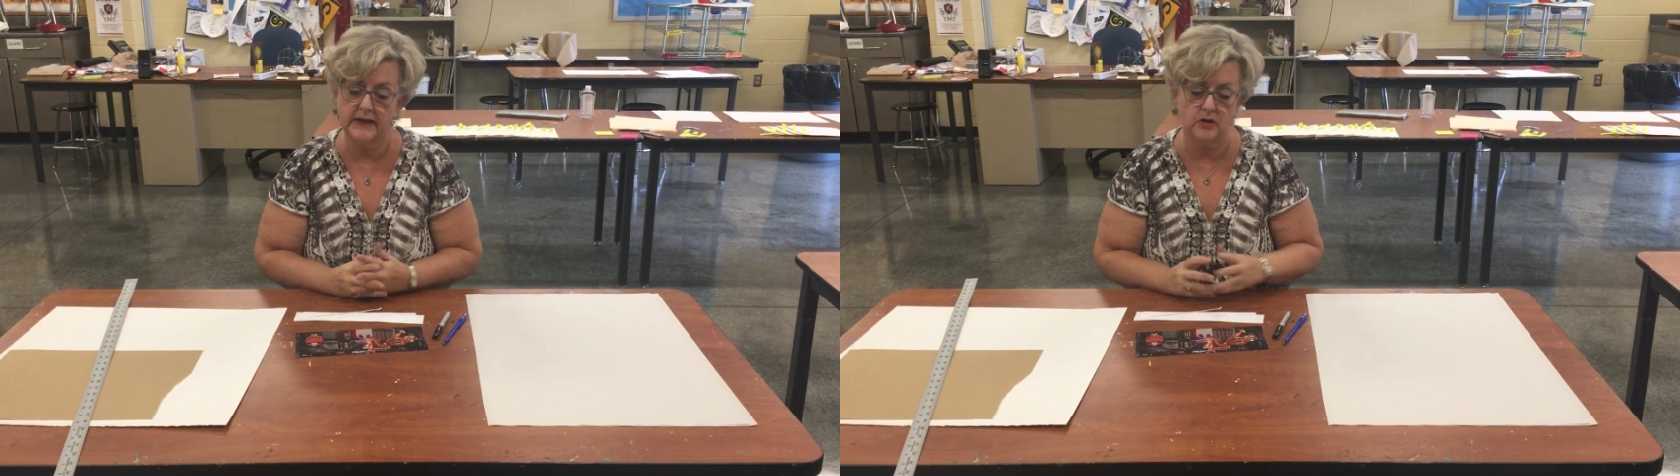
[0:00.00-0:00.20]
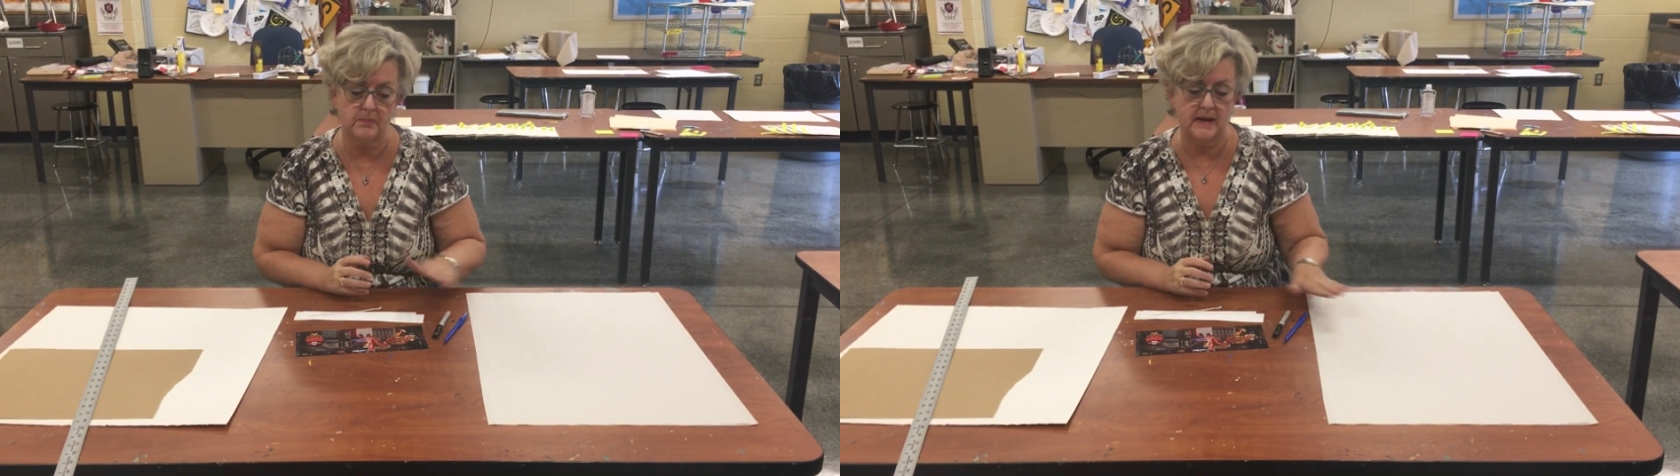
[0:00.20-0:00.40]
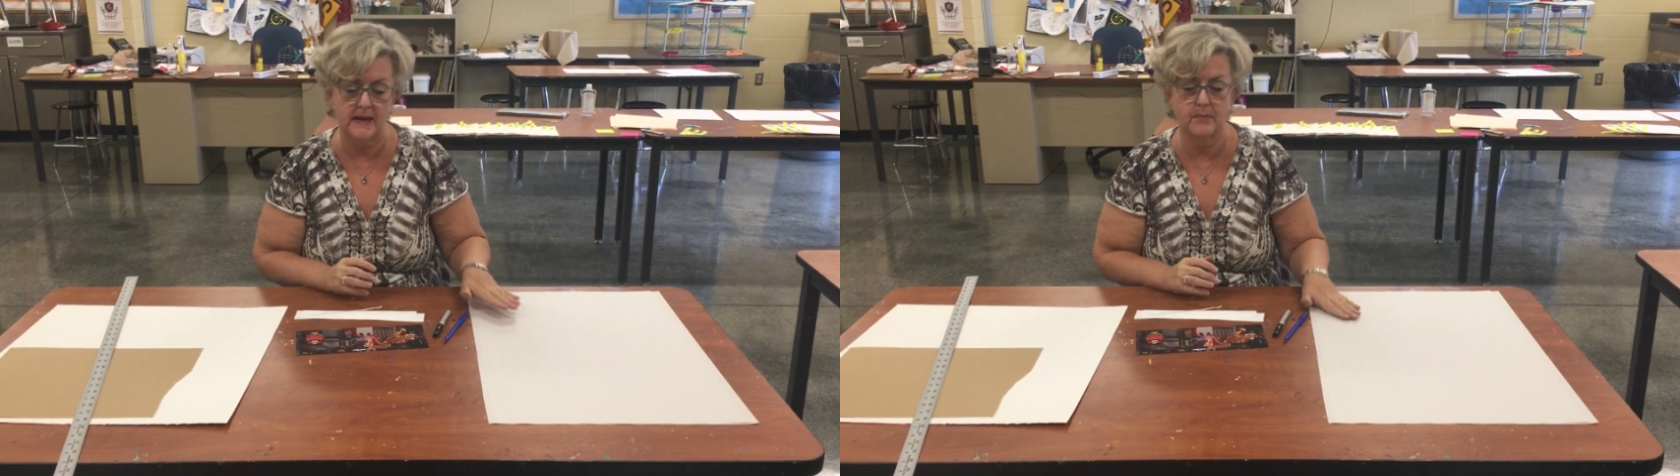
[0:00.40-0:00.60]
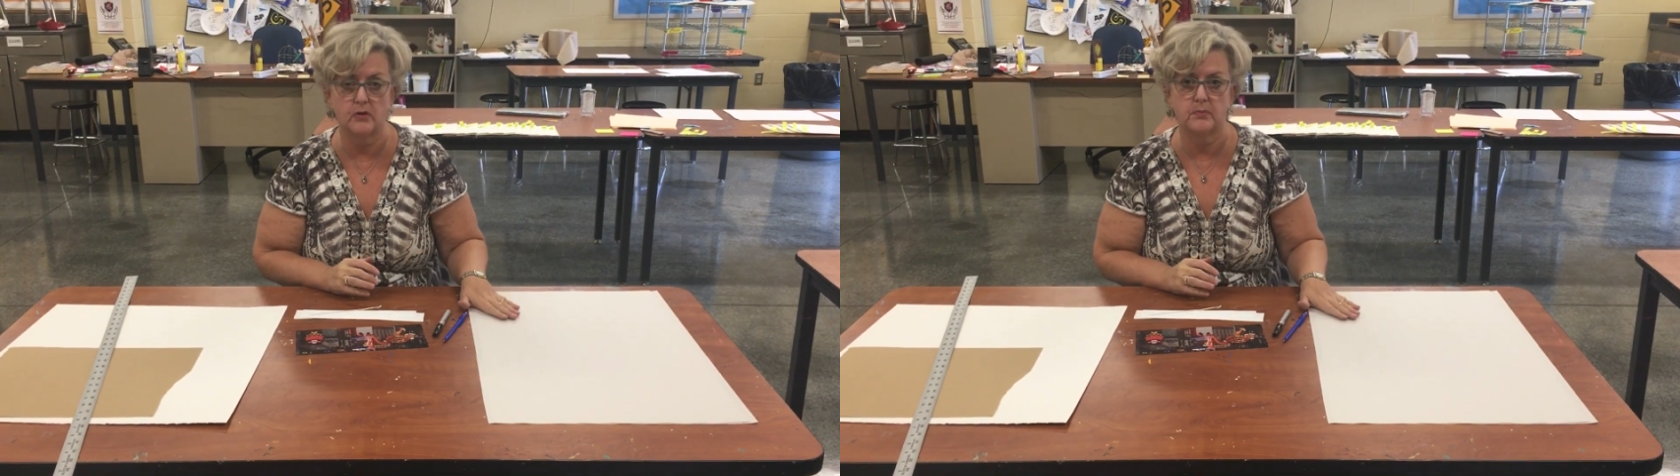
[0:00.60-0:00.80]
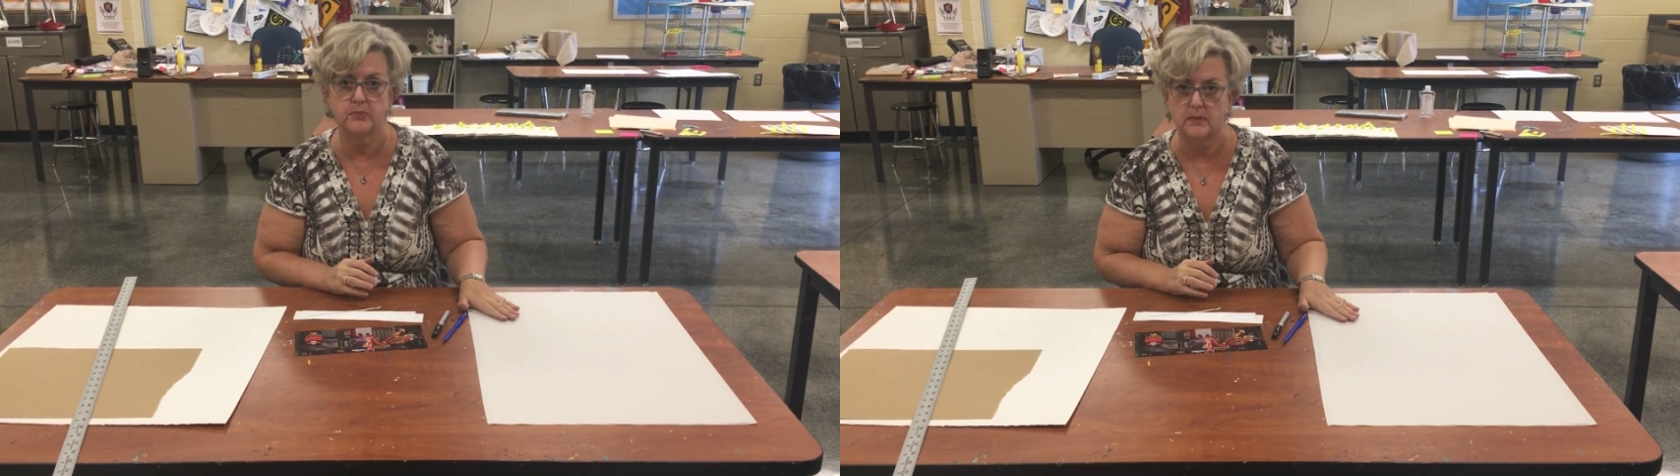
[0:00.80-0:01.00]
and your
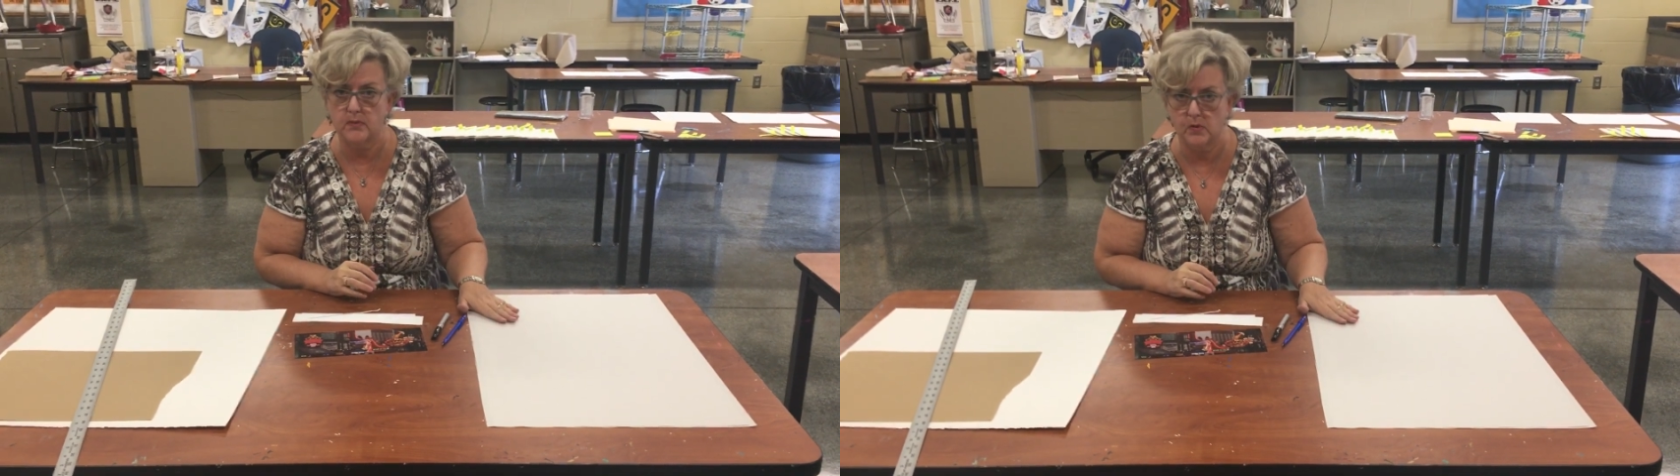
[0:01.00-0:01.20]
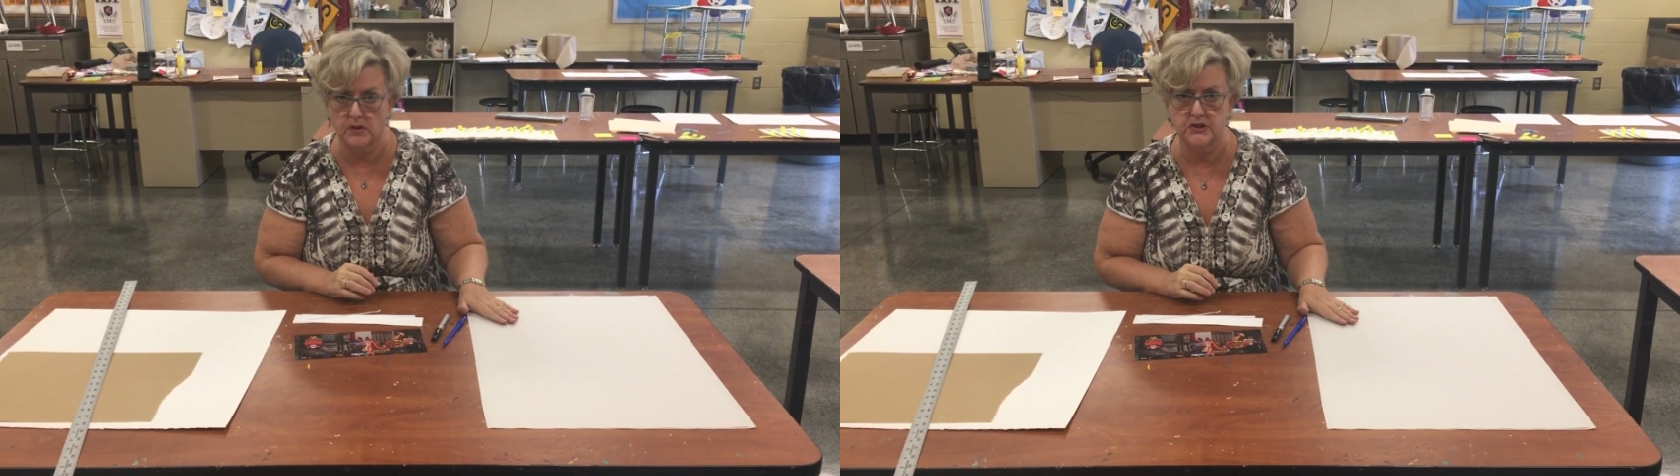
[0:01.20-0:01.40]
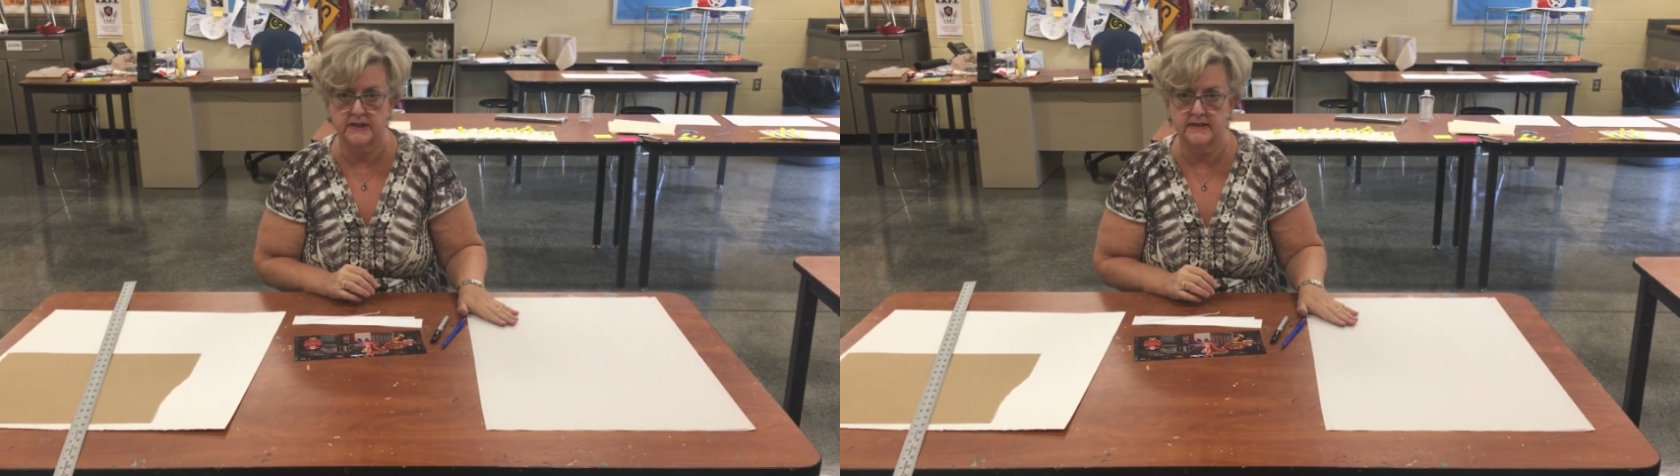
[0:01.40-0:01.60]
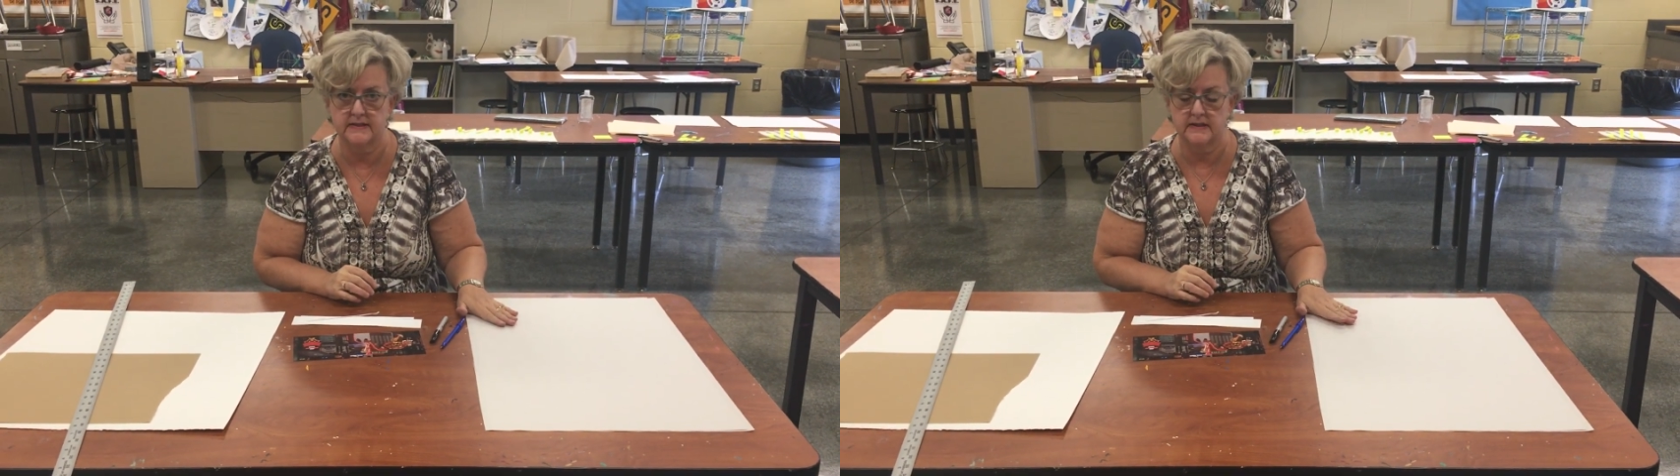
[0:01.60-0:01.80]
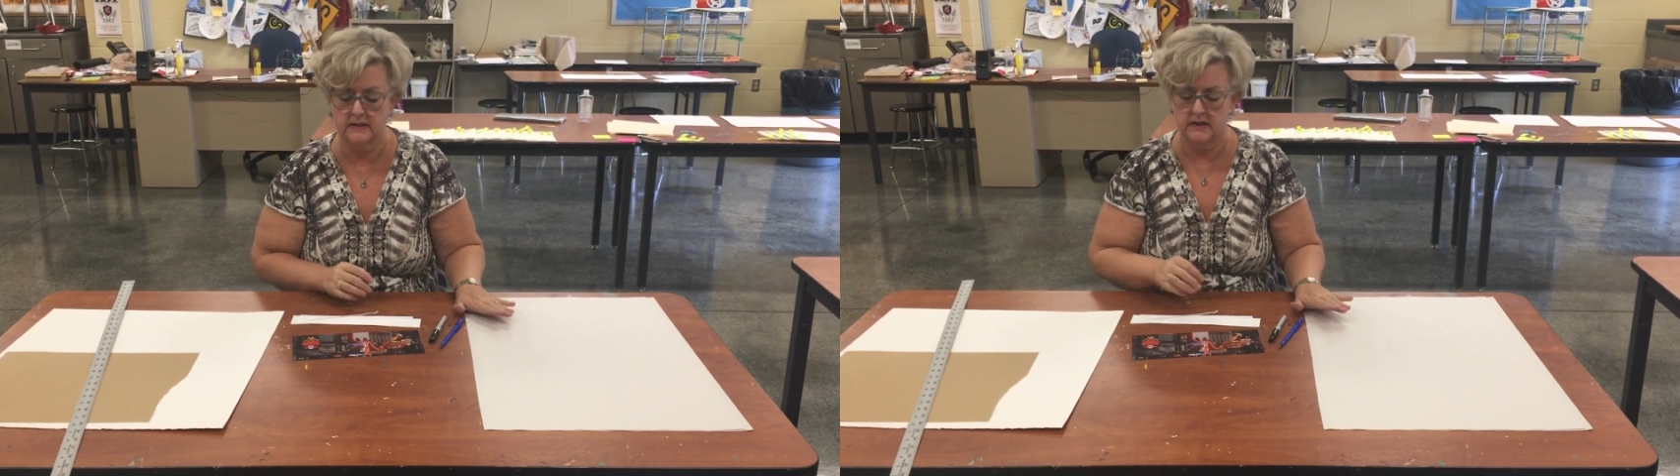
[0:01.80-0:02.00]
paper proportionate.